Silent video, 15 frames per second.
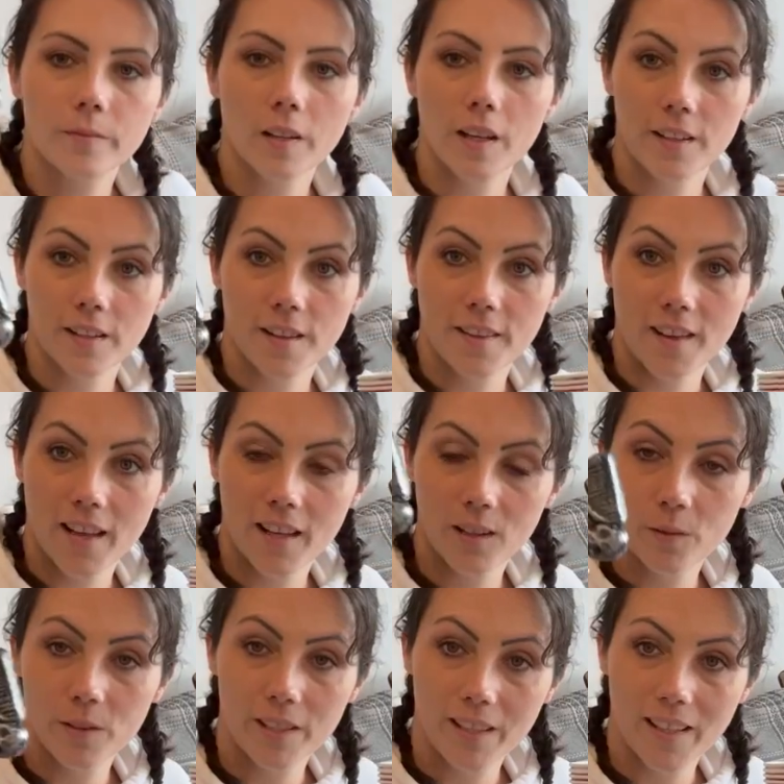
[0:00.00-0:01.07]
Another
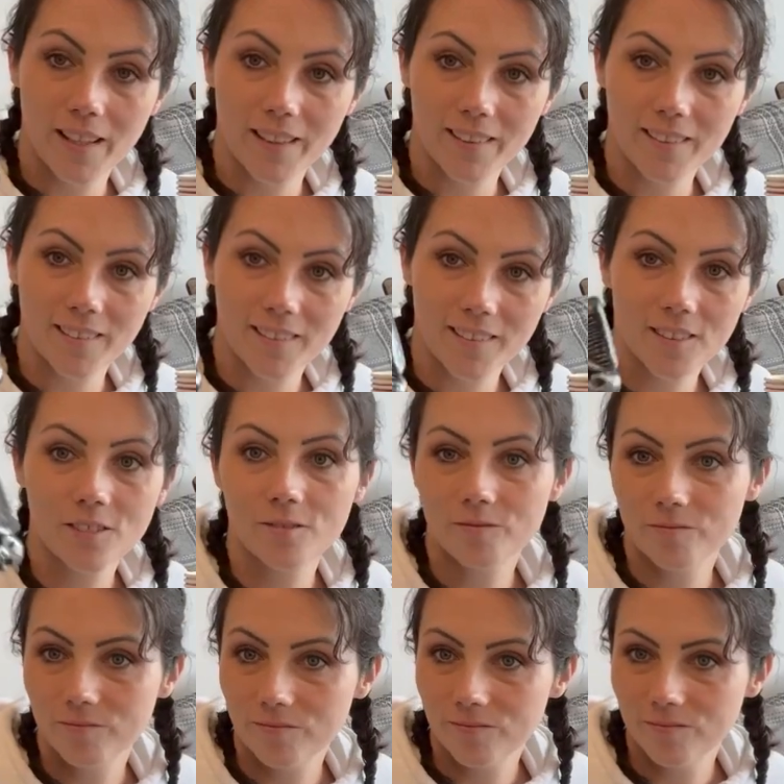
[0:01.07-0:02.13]
Halloween axe,
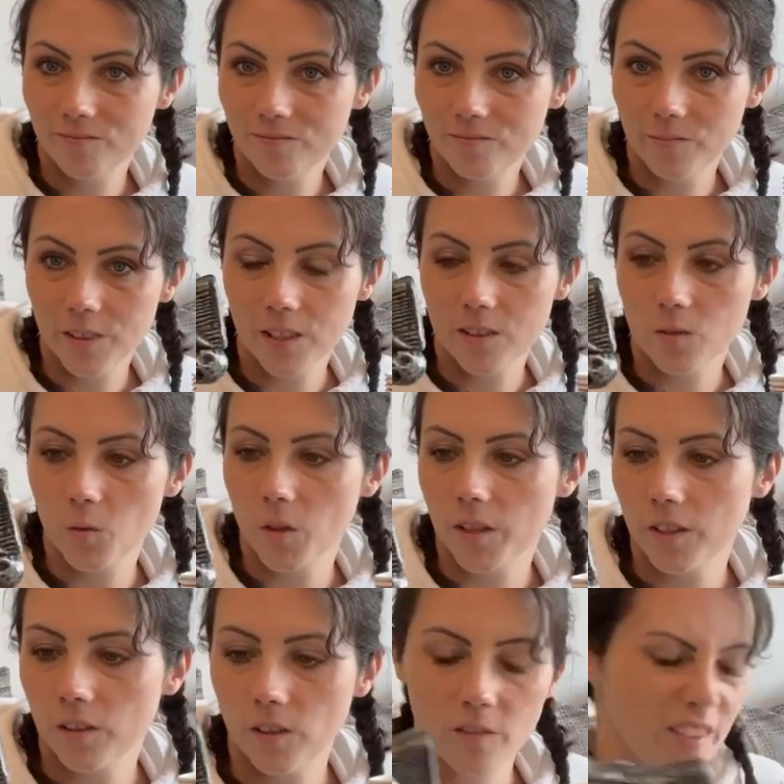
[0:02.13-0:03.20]
because why
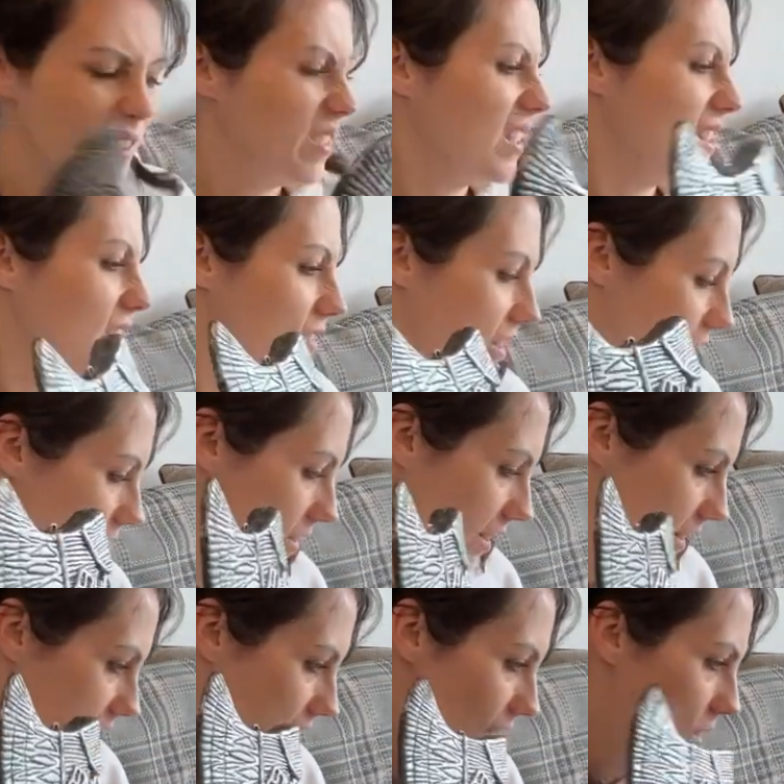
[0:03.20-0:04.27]
not? Yeah, we can definitely use that
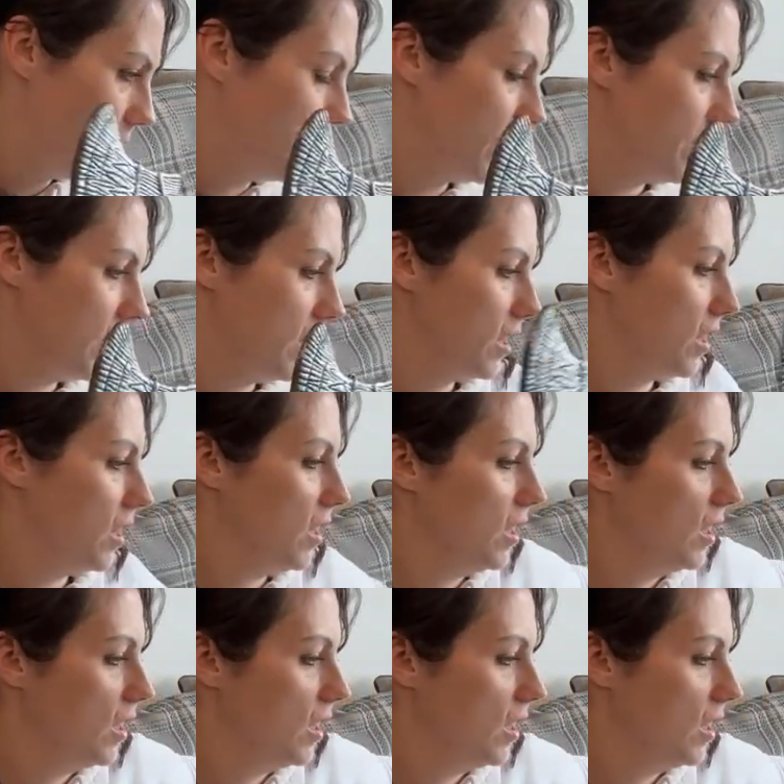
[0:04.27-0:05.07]
in decor, I think.